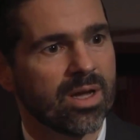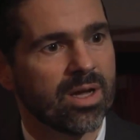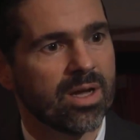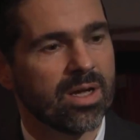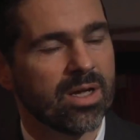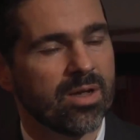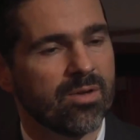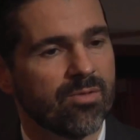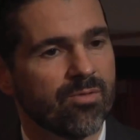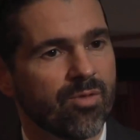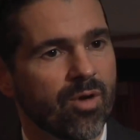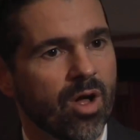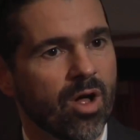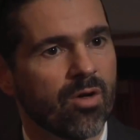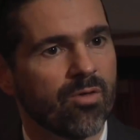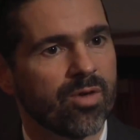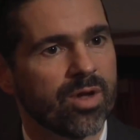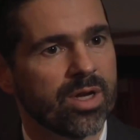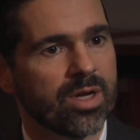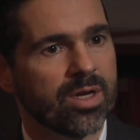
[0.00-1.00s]

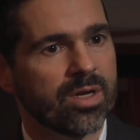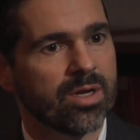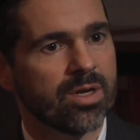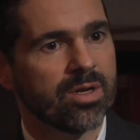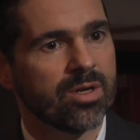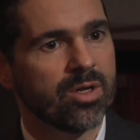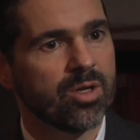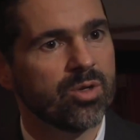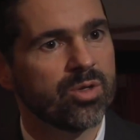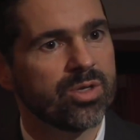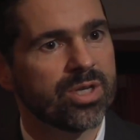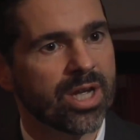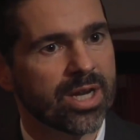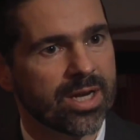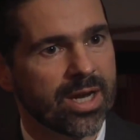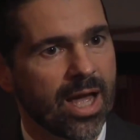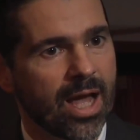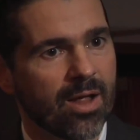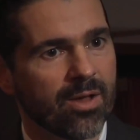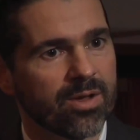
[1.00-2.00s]
involving new
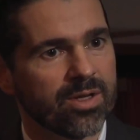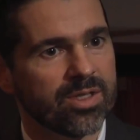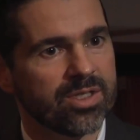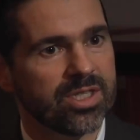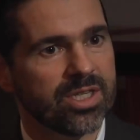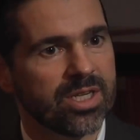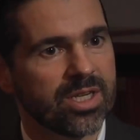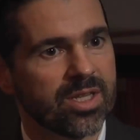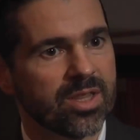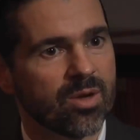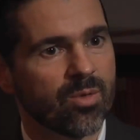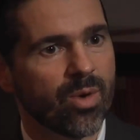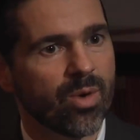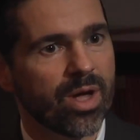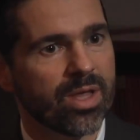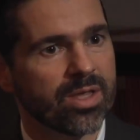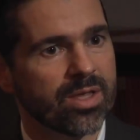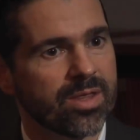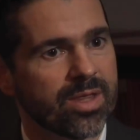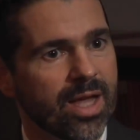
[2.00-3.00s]
technology and the way
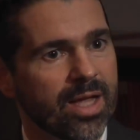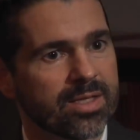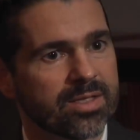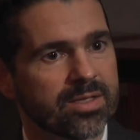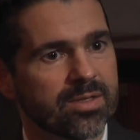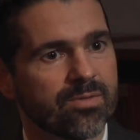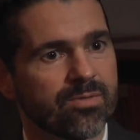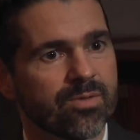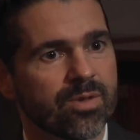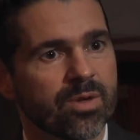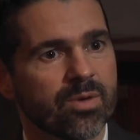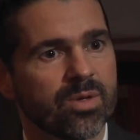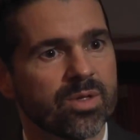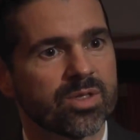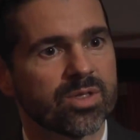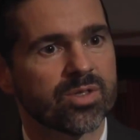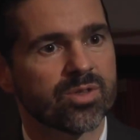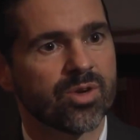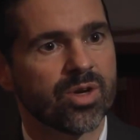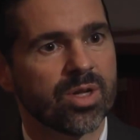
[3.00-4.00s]
that that's
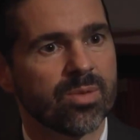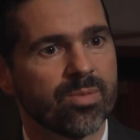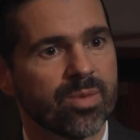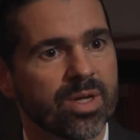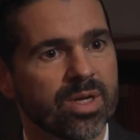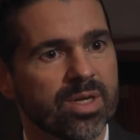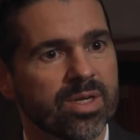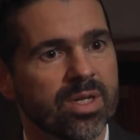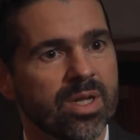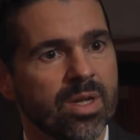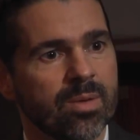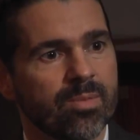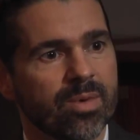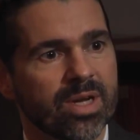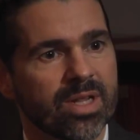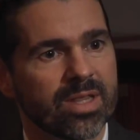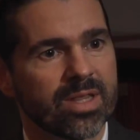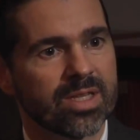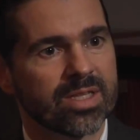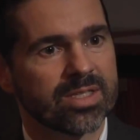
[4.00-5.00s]
influenced treatment, but
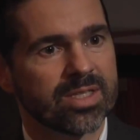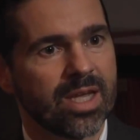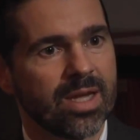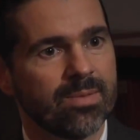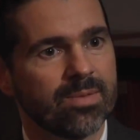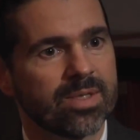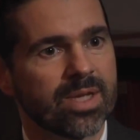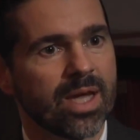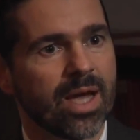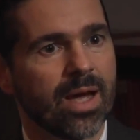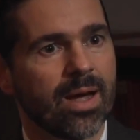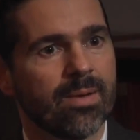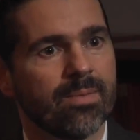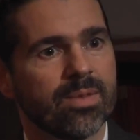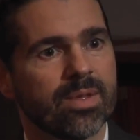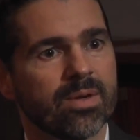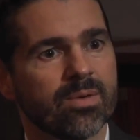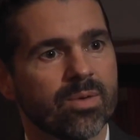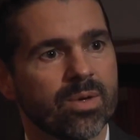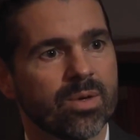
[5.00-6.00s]
at the same time
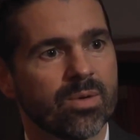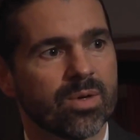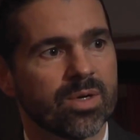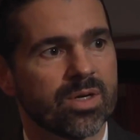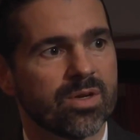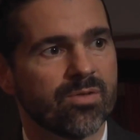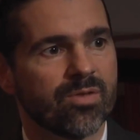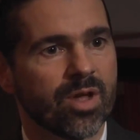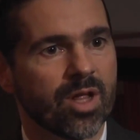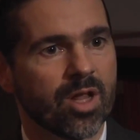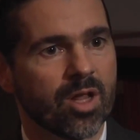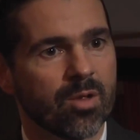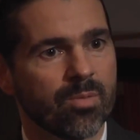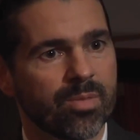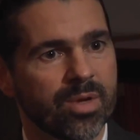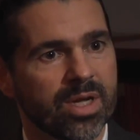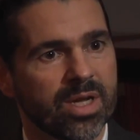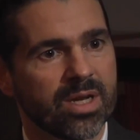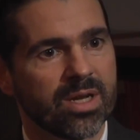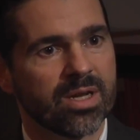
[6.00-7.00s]
that we were
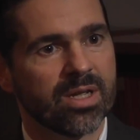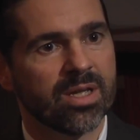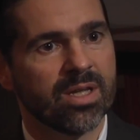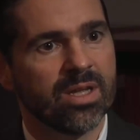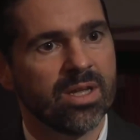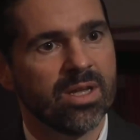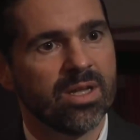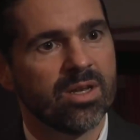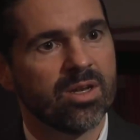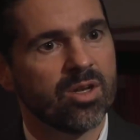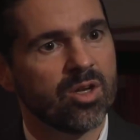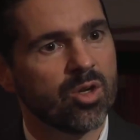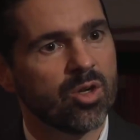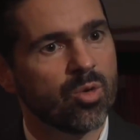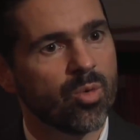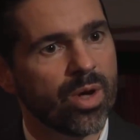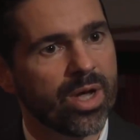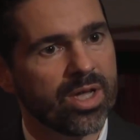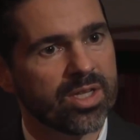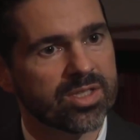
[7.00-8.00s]
developing new
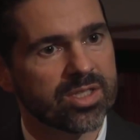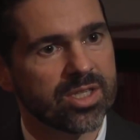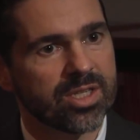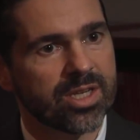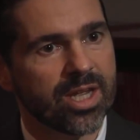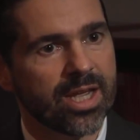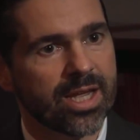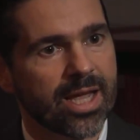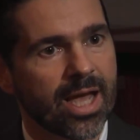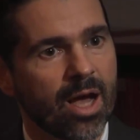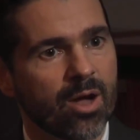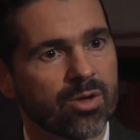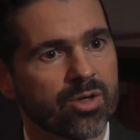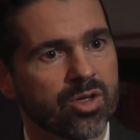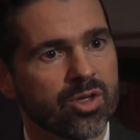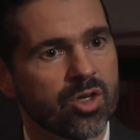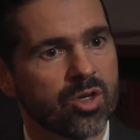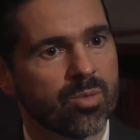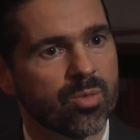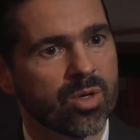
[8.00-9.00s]
ways to take out
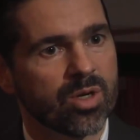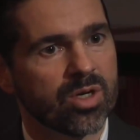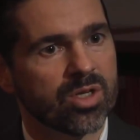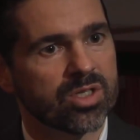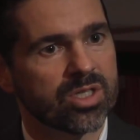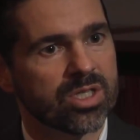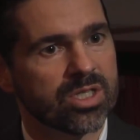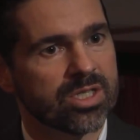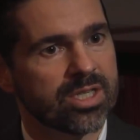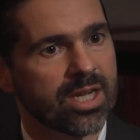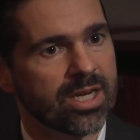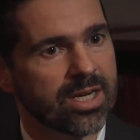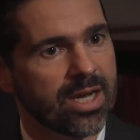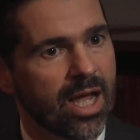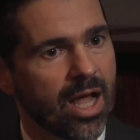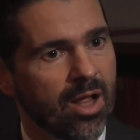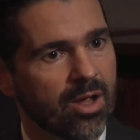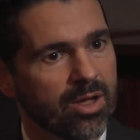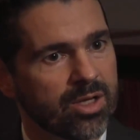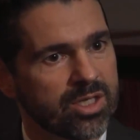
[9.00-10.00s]
tumors, and
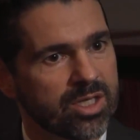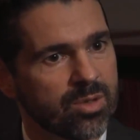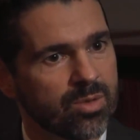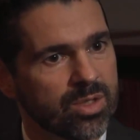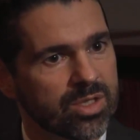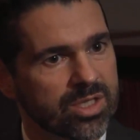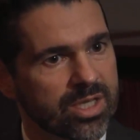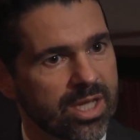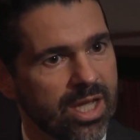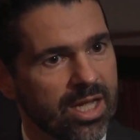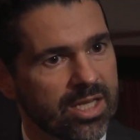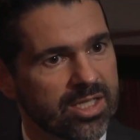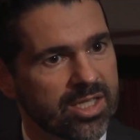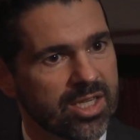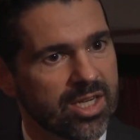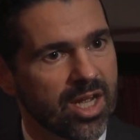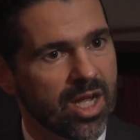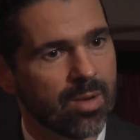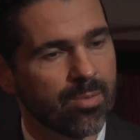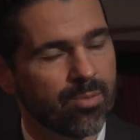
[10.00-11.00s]
technology was
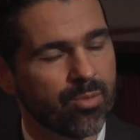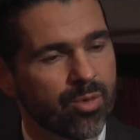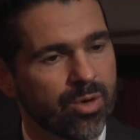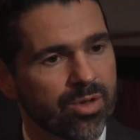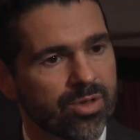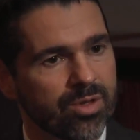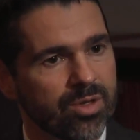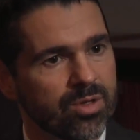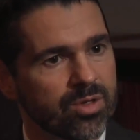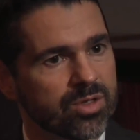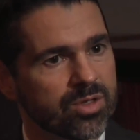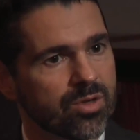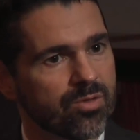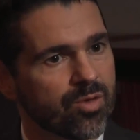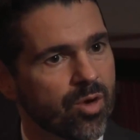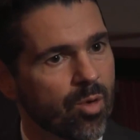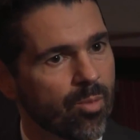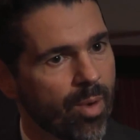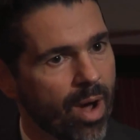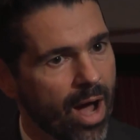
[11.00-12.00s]
catching up with use of
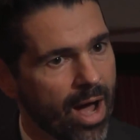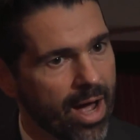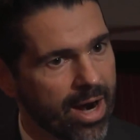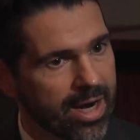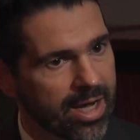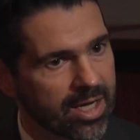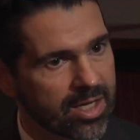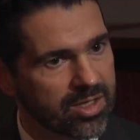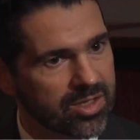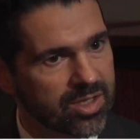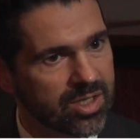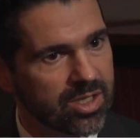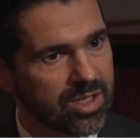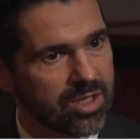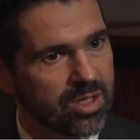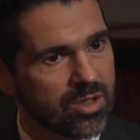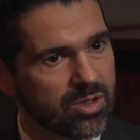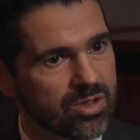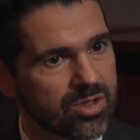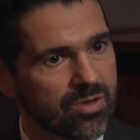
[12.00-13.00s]
robotics and
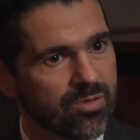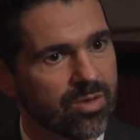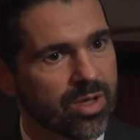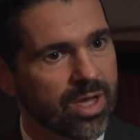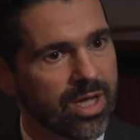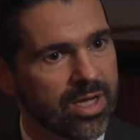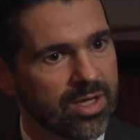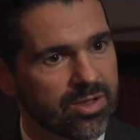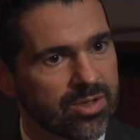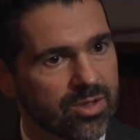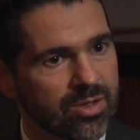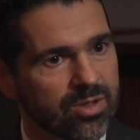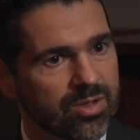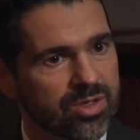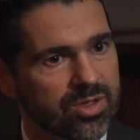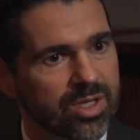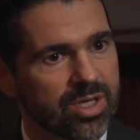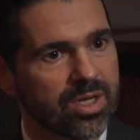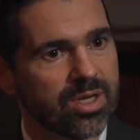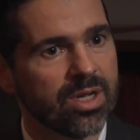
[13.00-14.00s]
use of lasers
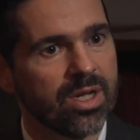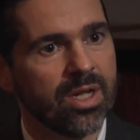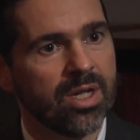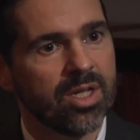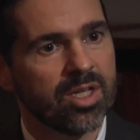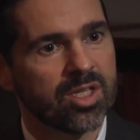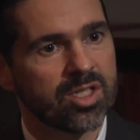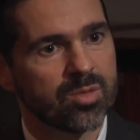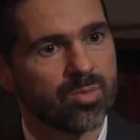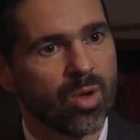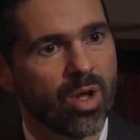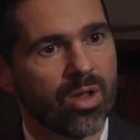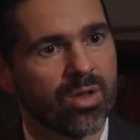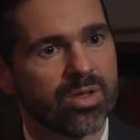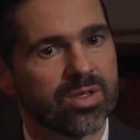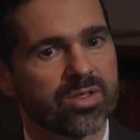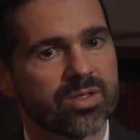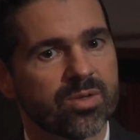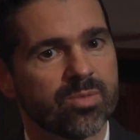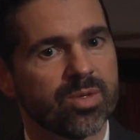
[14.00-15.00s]
and small
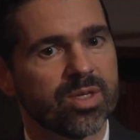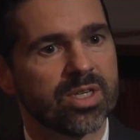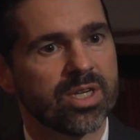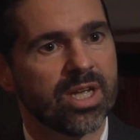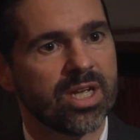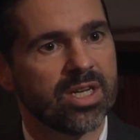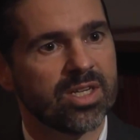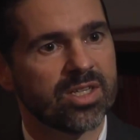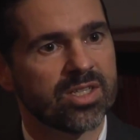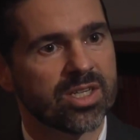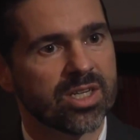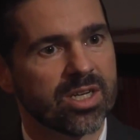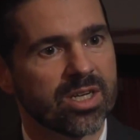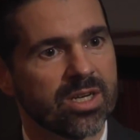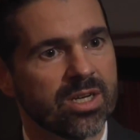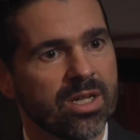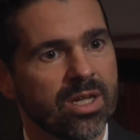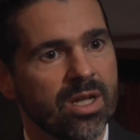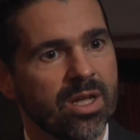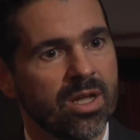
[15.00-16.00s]
instrumentation,
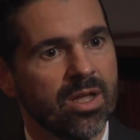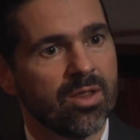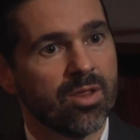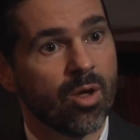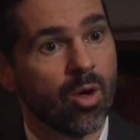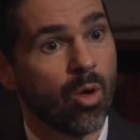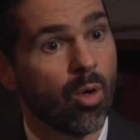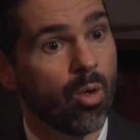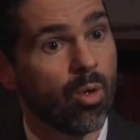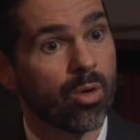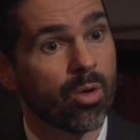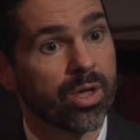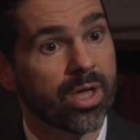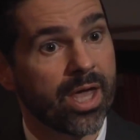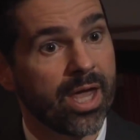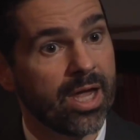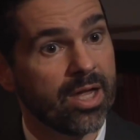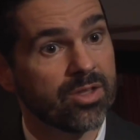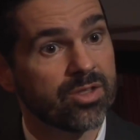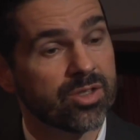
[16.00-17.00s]
the whole
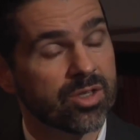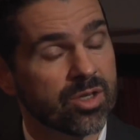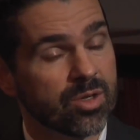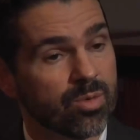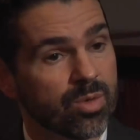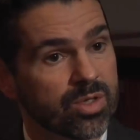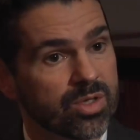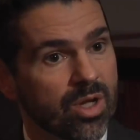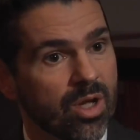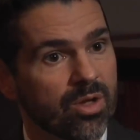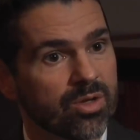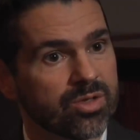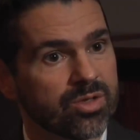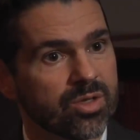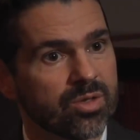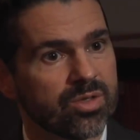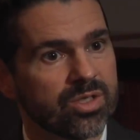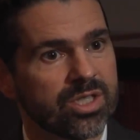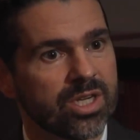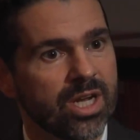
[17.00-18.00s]
cancer was
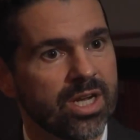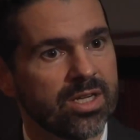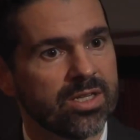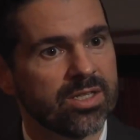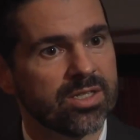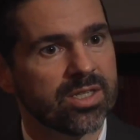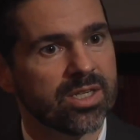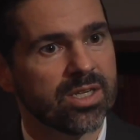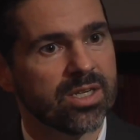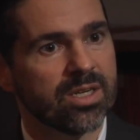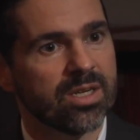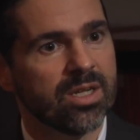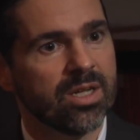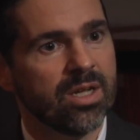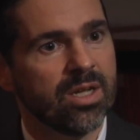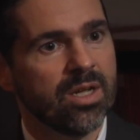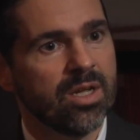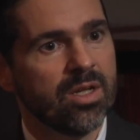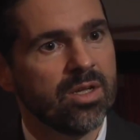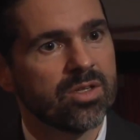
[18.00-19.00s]
also changing.
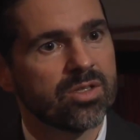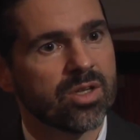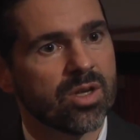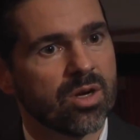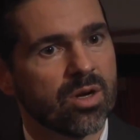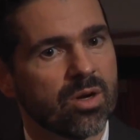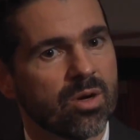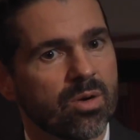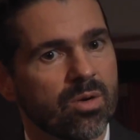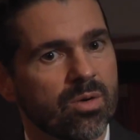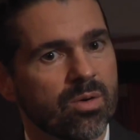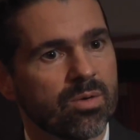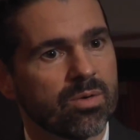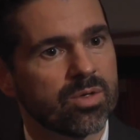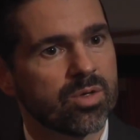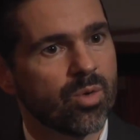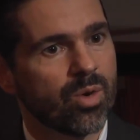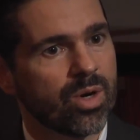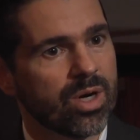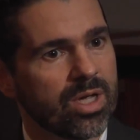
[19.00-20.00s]
So
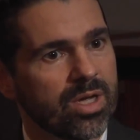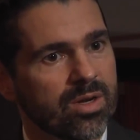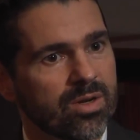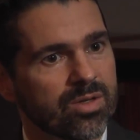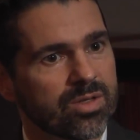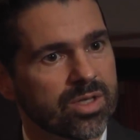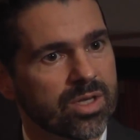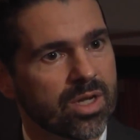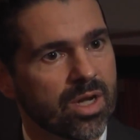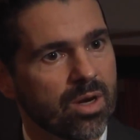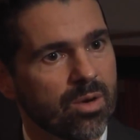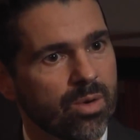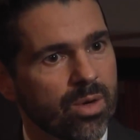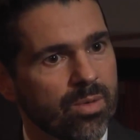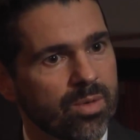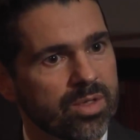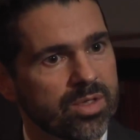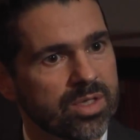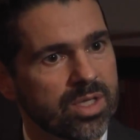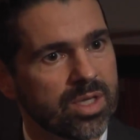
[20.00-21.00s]
20 years ago, we
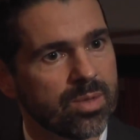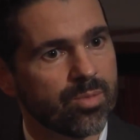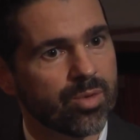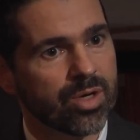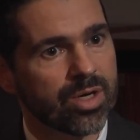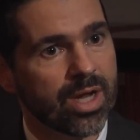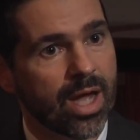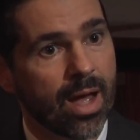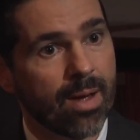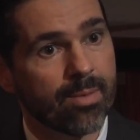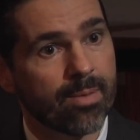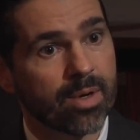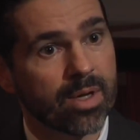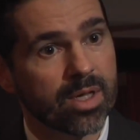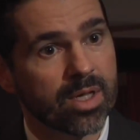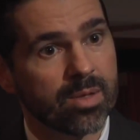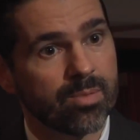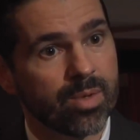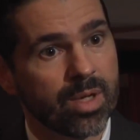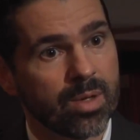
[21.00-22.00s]
would see
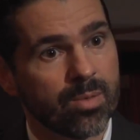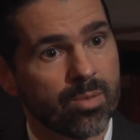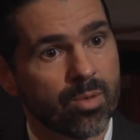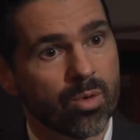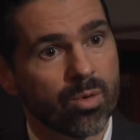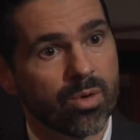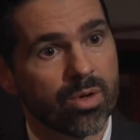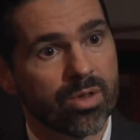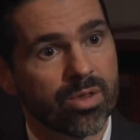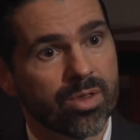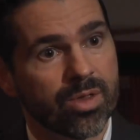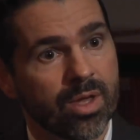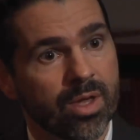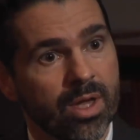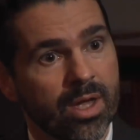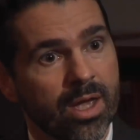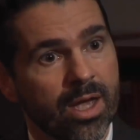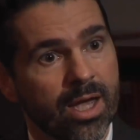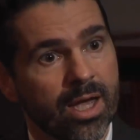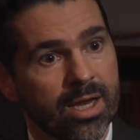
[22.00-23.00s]
predominantly people with
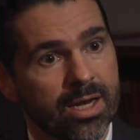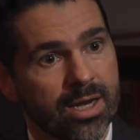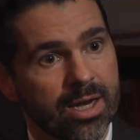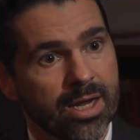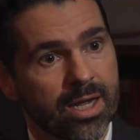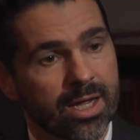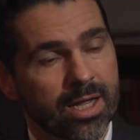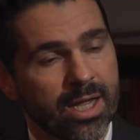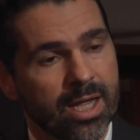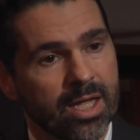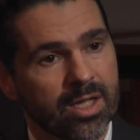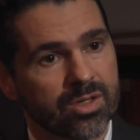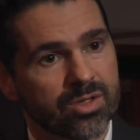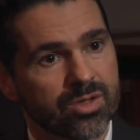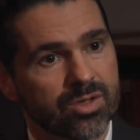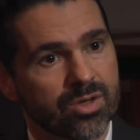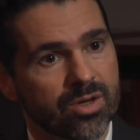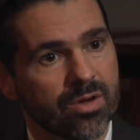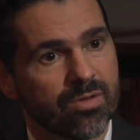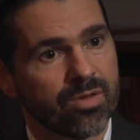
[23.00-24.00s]
head and neck
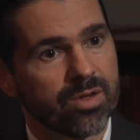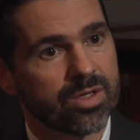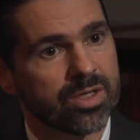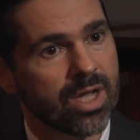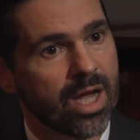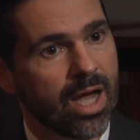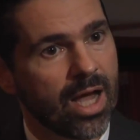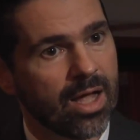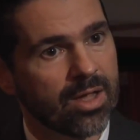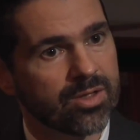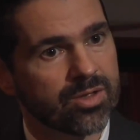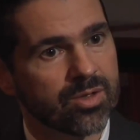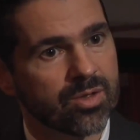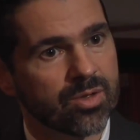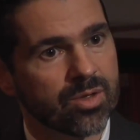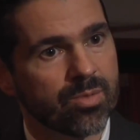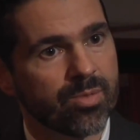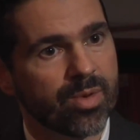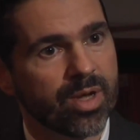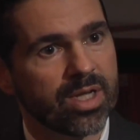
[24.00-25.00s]
cancer of their tonsil
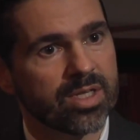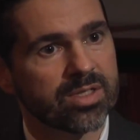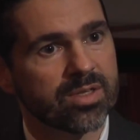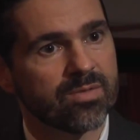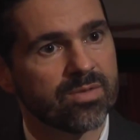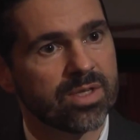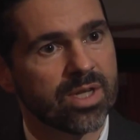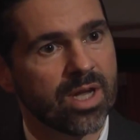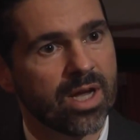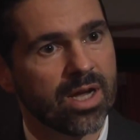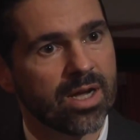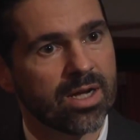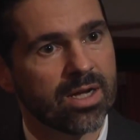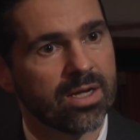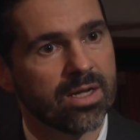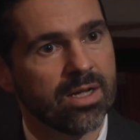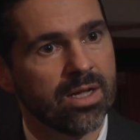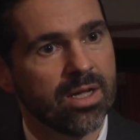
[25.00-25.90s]
or base of tongue